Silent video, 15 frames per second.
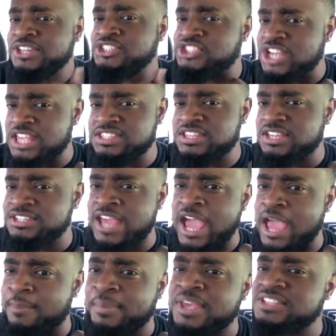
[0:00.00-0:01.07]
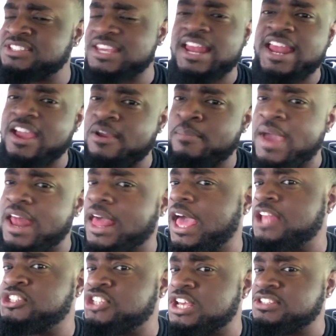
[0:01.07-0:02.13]
Jessica Dime Peace, tell everybody
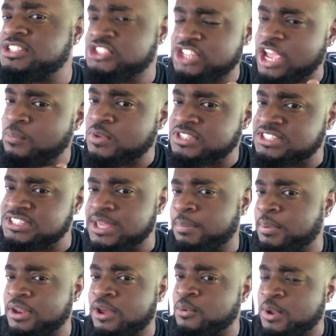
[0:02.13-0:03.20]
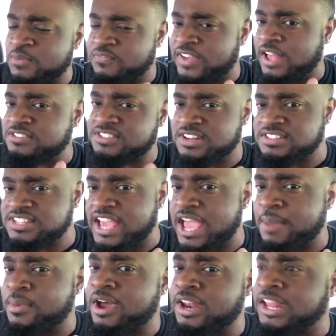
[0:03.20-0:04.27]
how Justin J was sipping on the fountain of
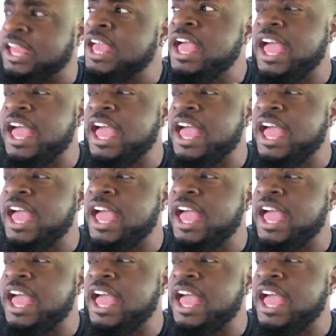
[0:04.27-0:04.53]
dime, honey,